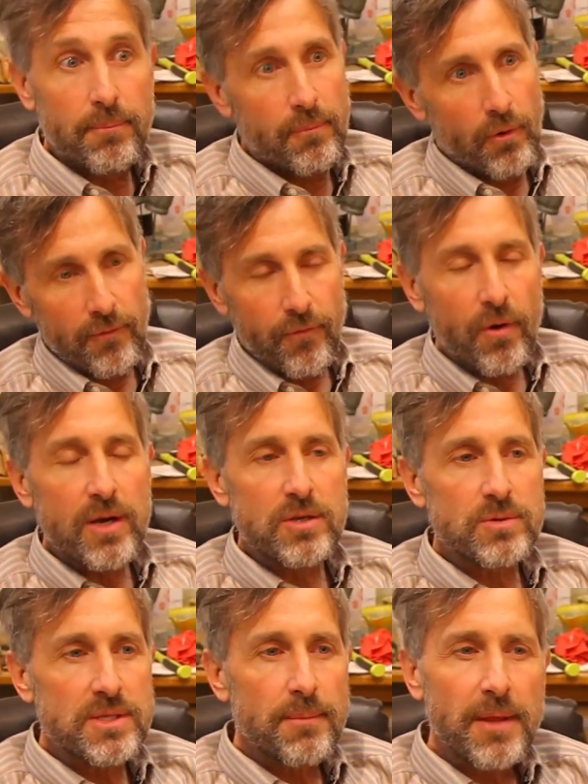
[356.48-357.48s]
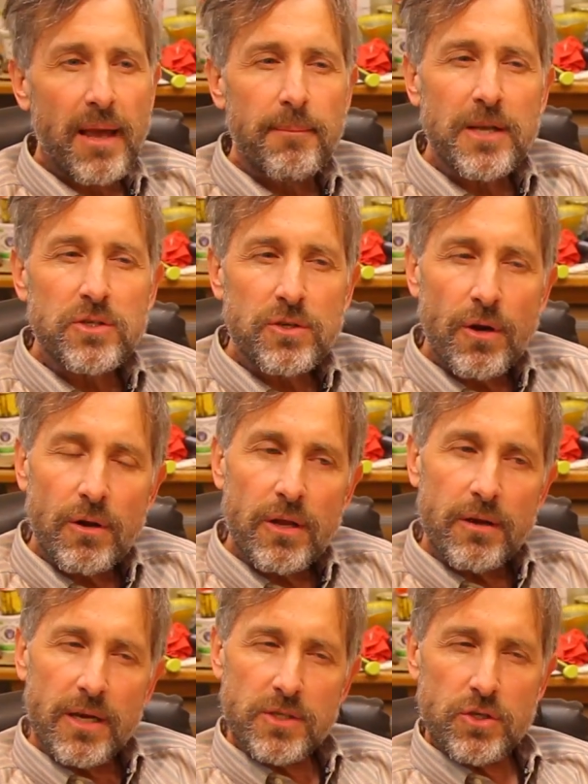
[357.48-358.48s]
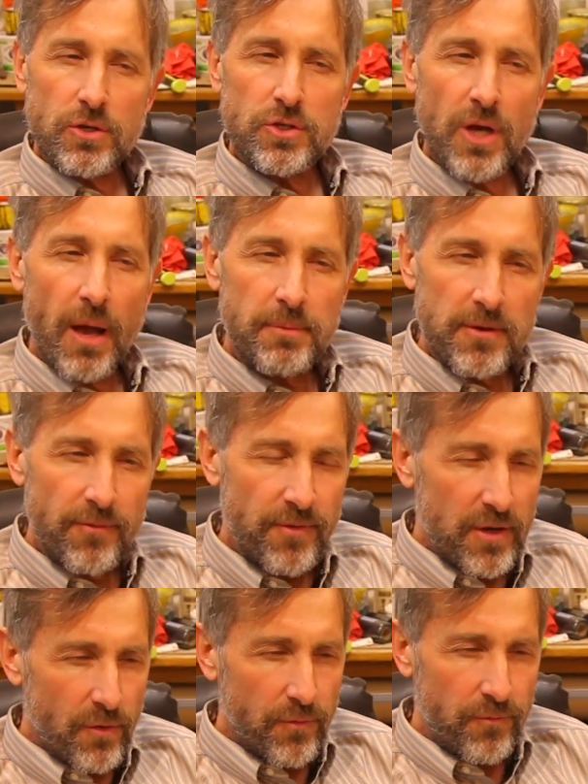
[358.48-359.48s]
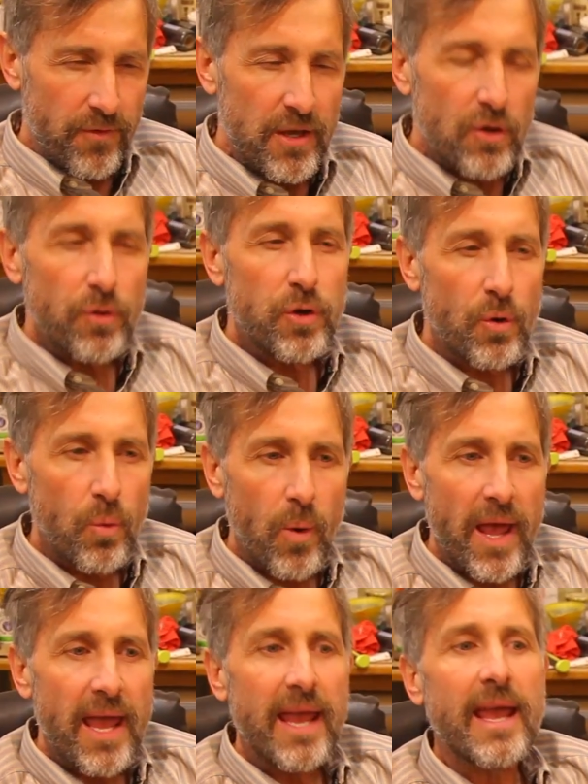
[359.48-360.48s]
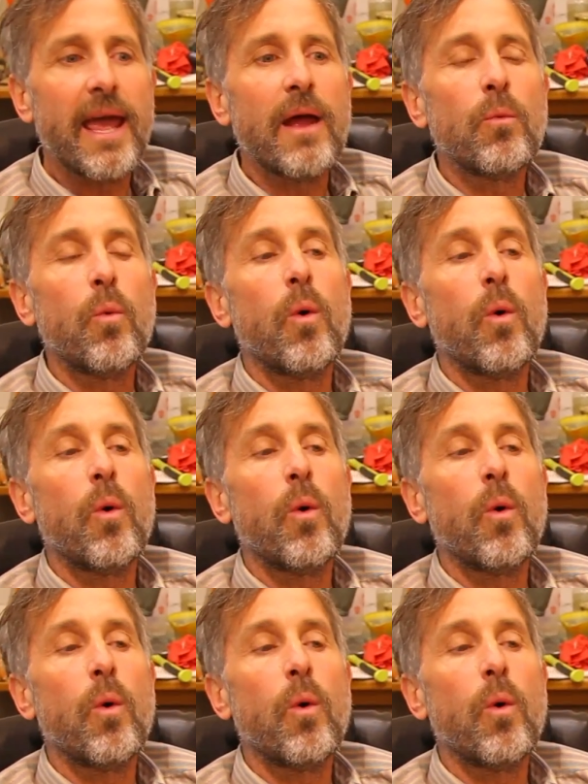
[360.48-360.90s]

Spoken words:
referring to something I mentioned earlier, it's your job to feel your way and